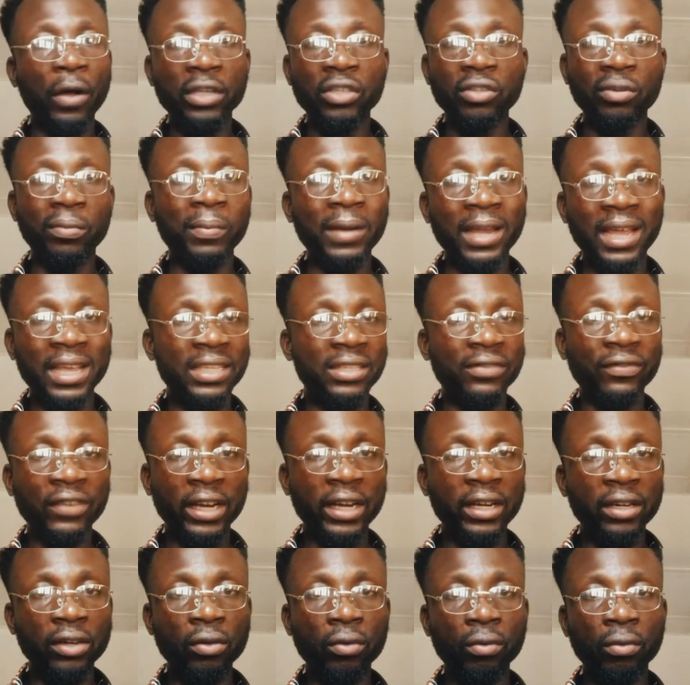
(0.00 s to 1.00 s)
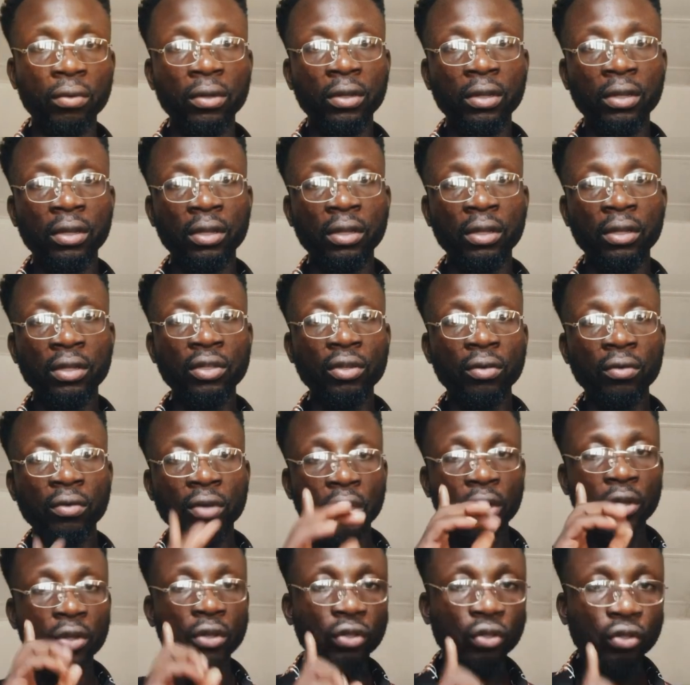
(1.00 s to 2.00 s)
supply is very low. So
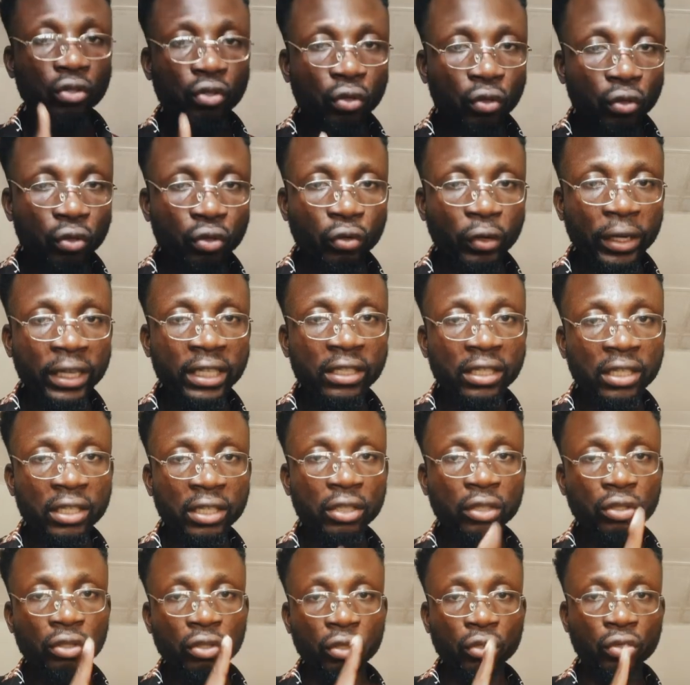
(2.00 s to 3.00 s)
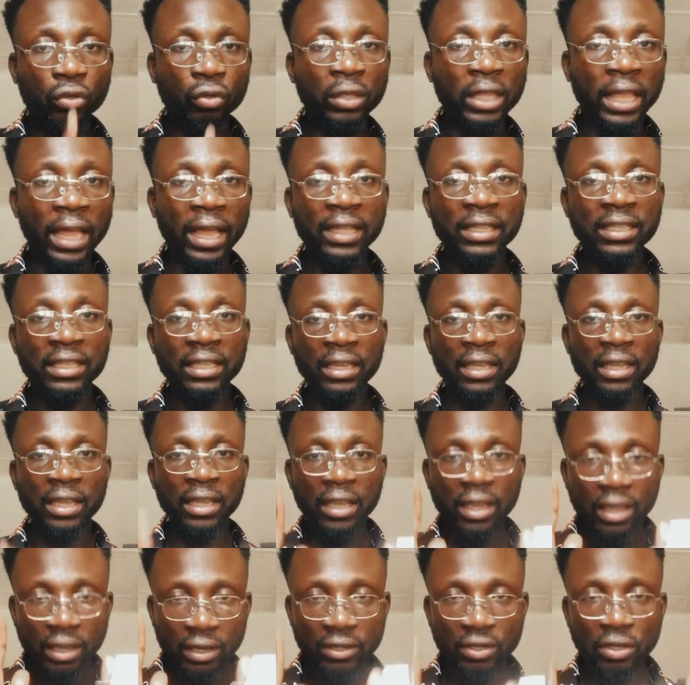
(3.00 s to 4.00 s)
220 to
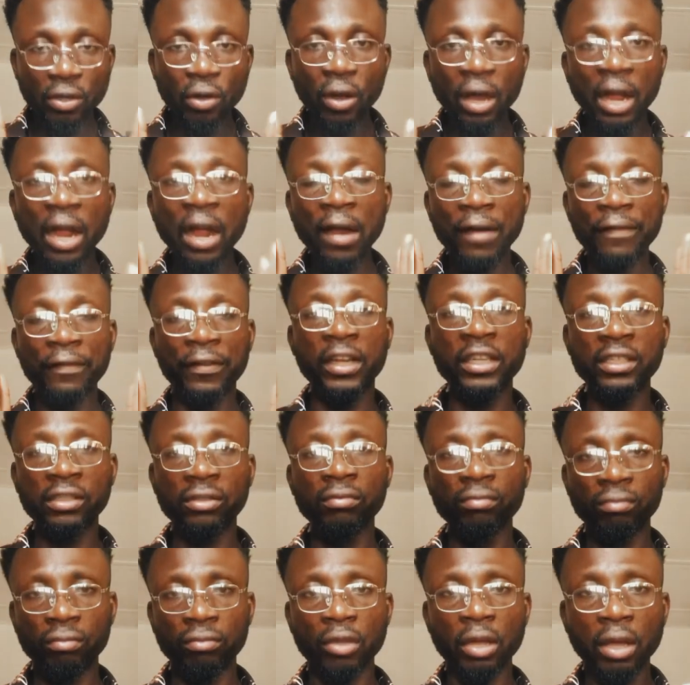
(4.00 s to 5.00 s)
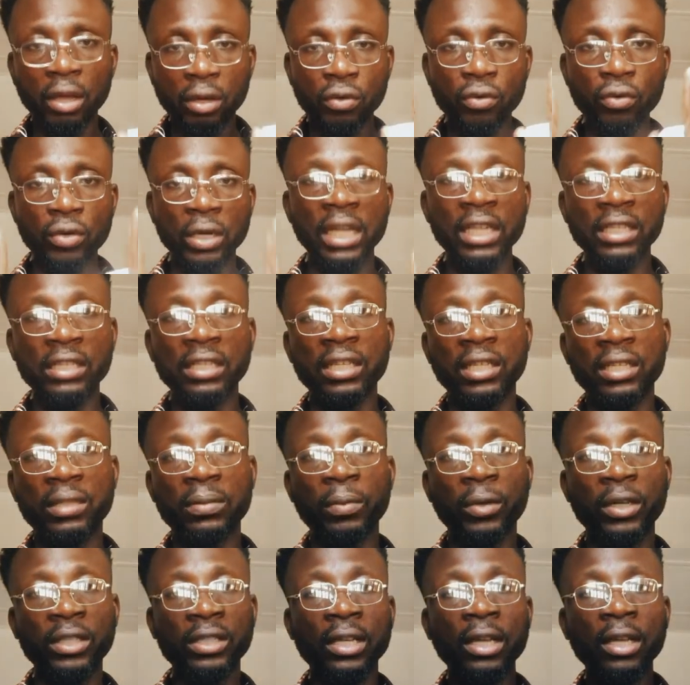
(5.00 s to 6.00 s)
230 is your average. You're good at this
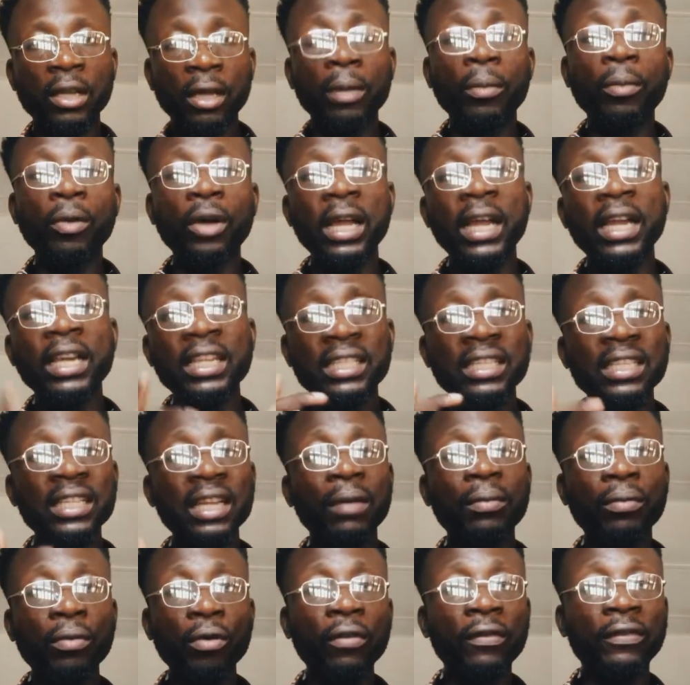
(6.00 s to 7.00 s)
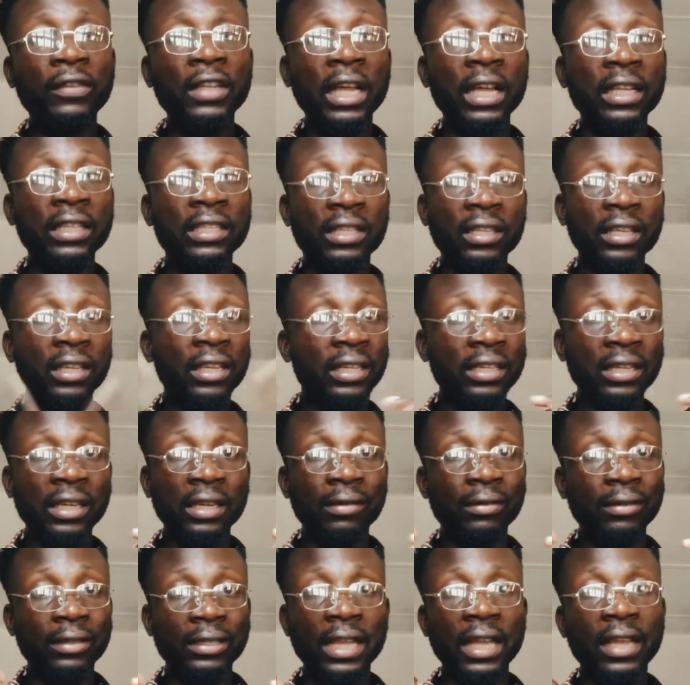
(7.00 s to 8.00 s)
point. But anything above that,
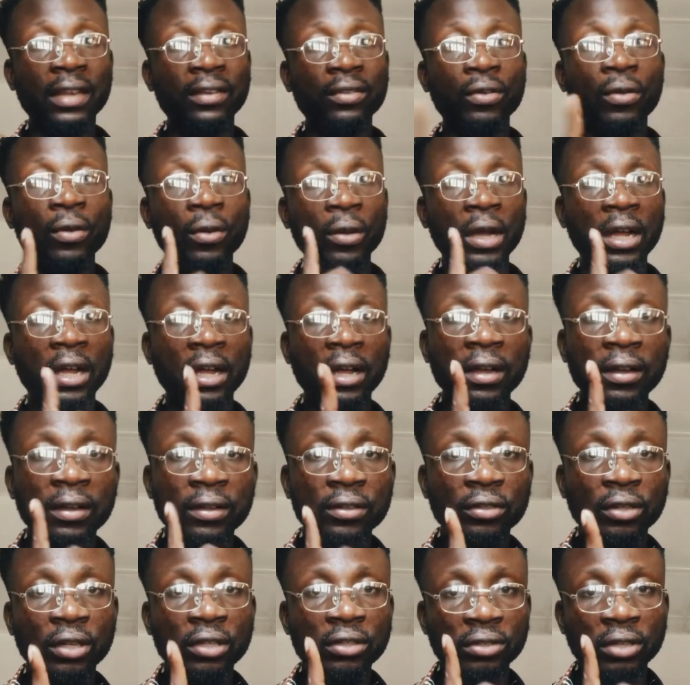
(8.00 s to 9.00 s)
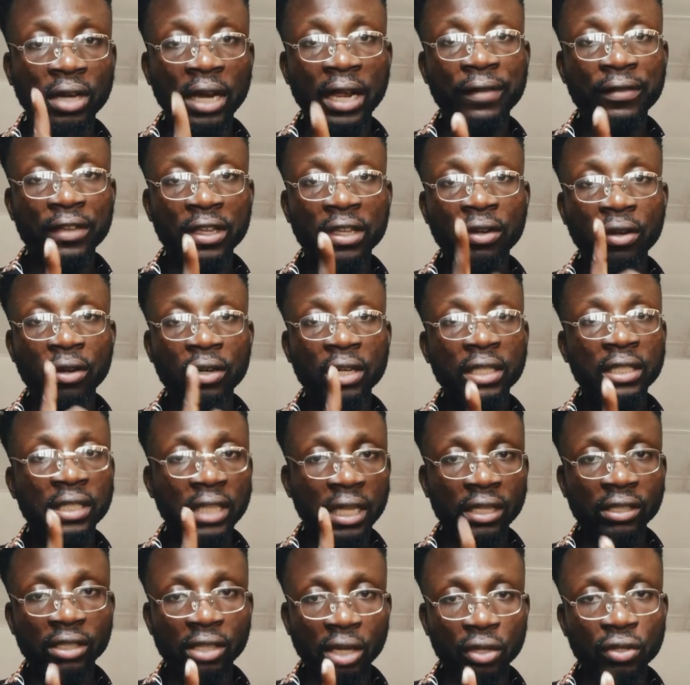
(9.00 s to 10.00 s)
then you're driving on a
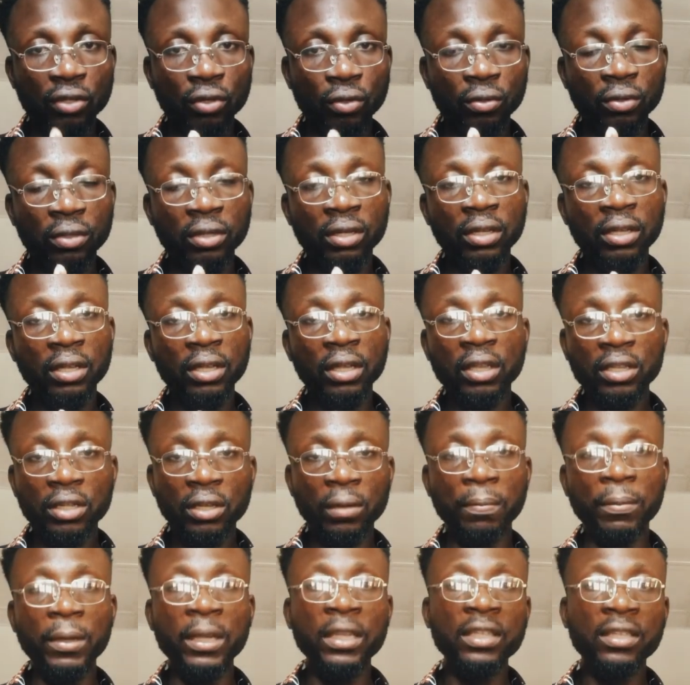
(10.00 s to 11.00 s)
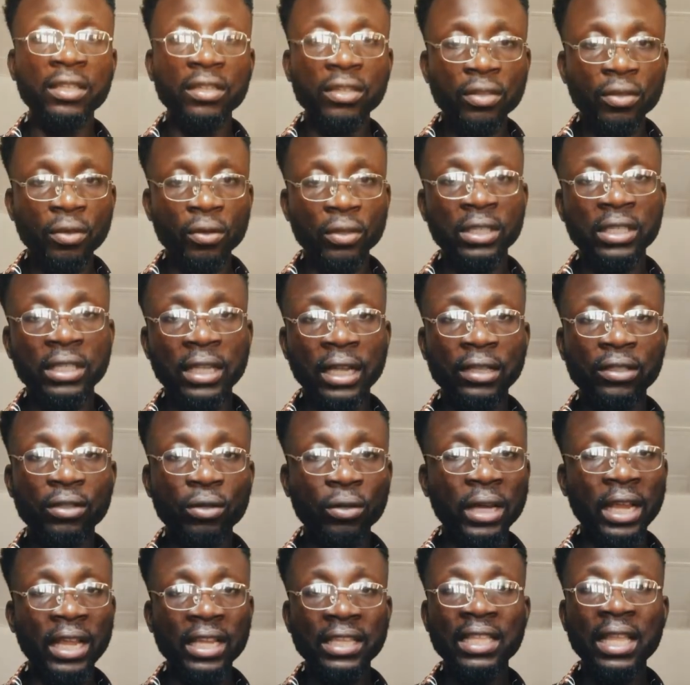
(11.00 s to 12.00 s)
danger zone. So please note that.
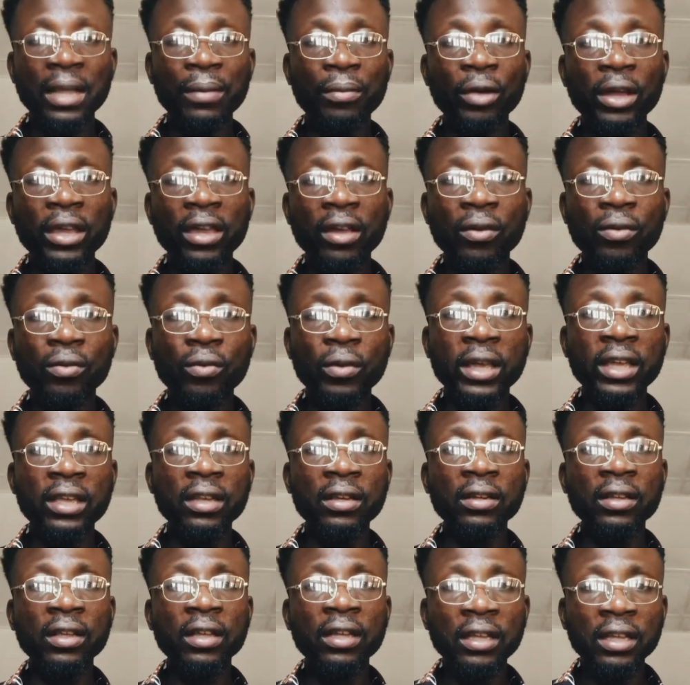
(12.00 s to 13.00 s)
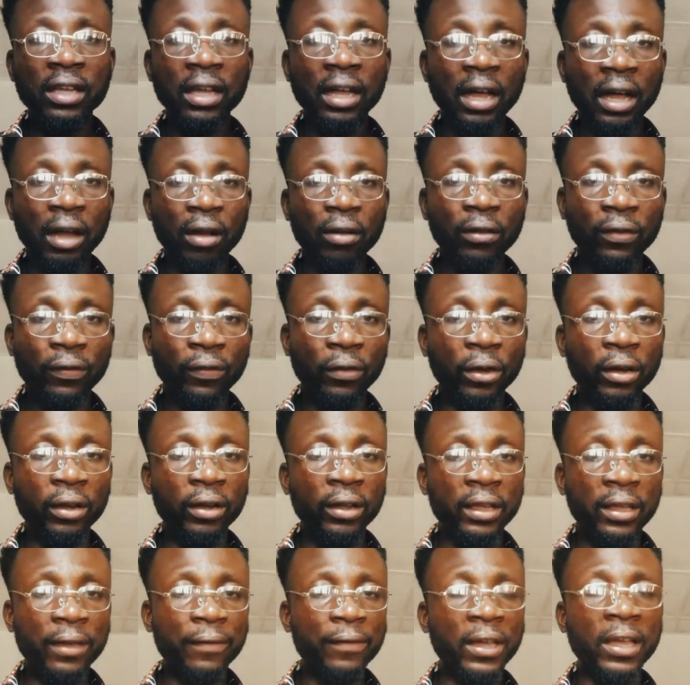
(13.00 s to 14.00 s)
So next time when you're going out for
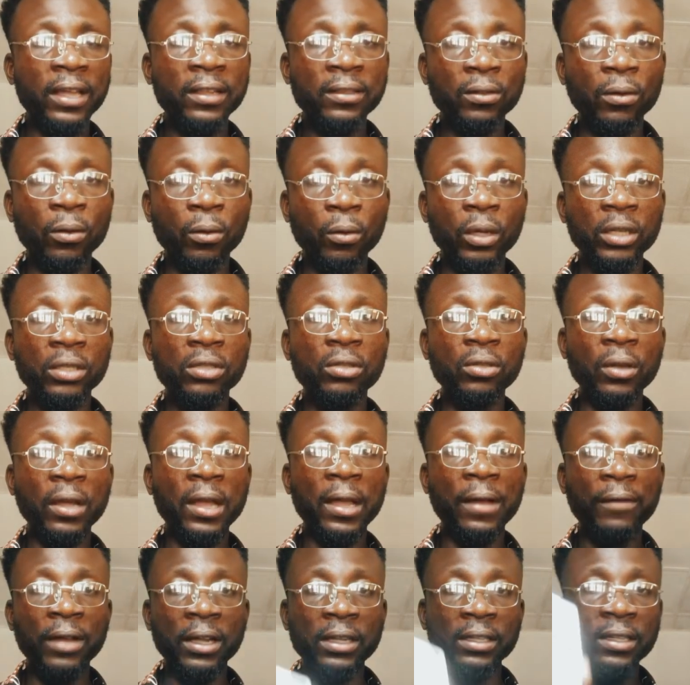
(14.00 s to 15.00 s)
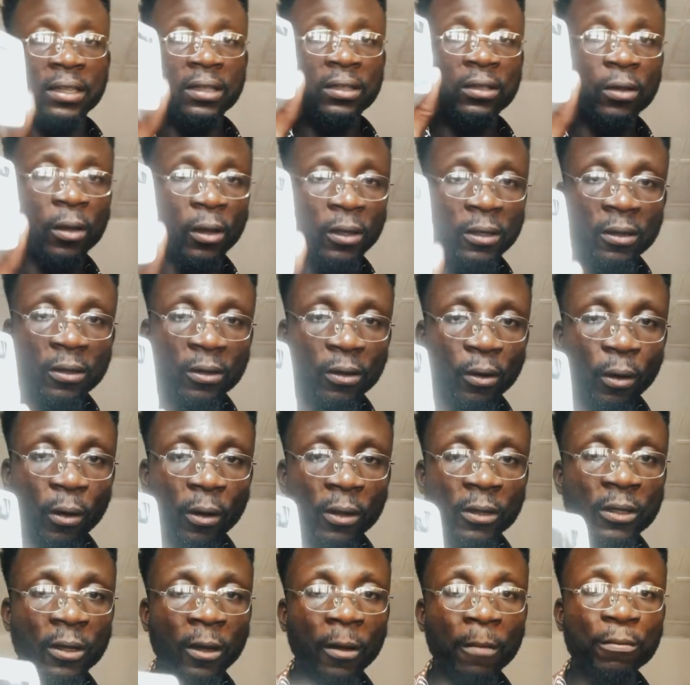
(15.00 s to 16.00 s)
an event or whatsoever, this doesn't
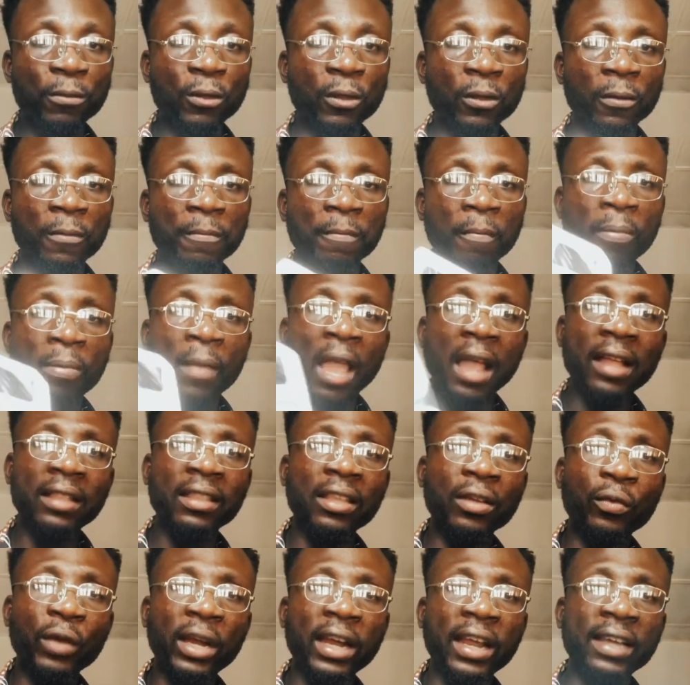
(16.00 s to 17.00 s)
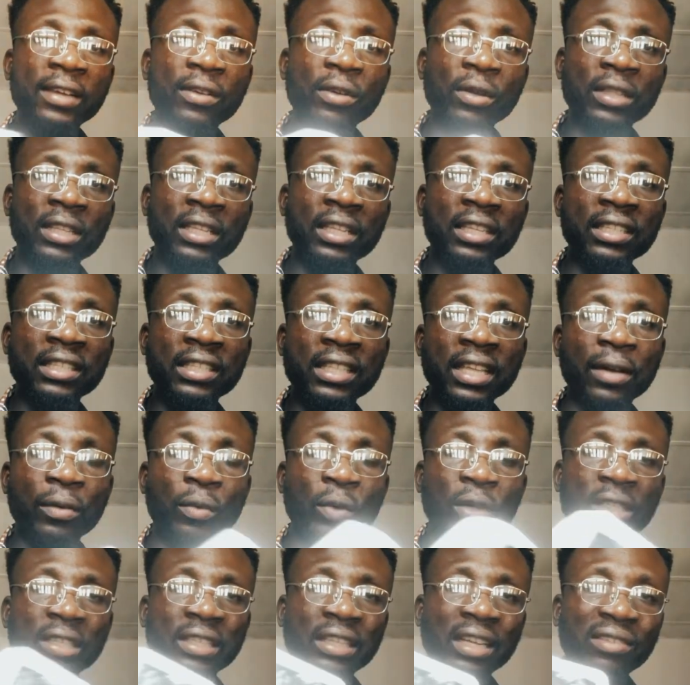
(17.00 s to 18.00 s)
cost up to, I think when I got this then
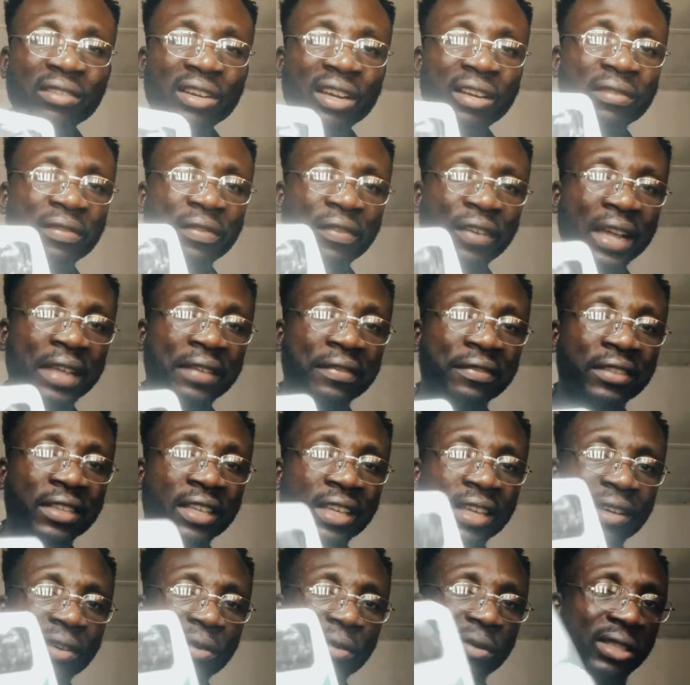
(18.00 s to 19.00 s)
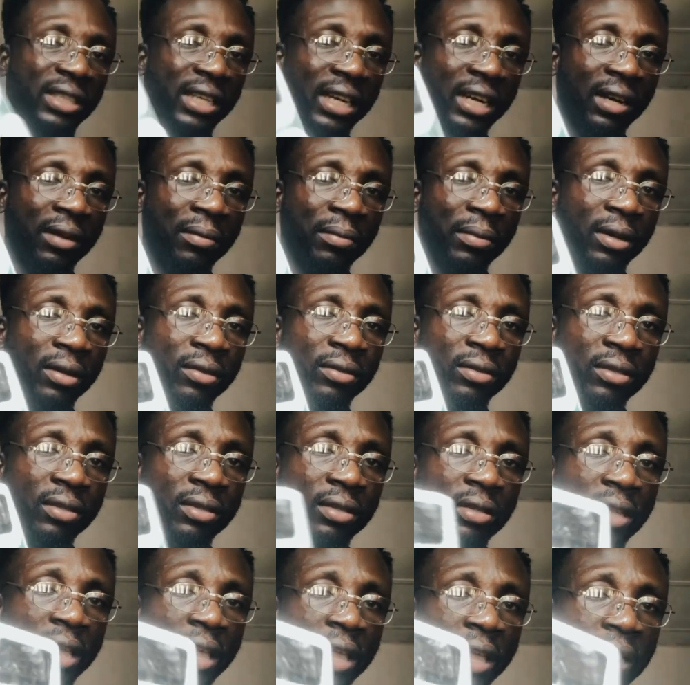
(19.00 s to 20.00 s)
was around 5k or thereabout.
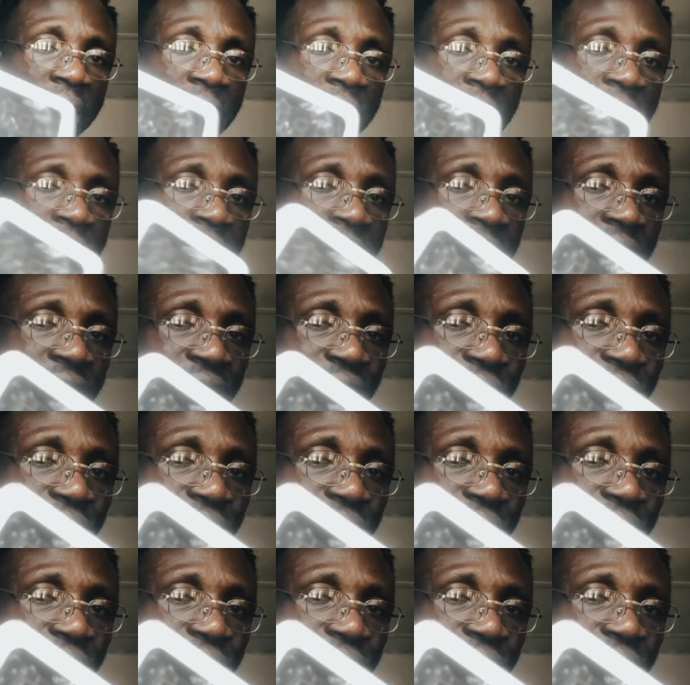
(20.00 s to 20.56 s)
Yeah, I think this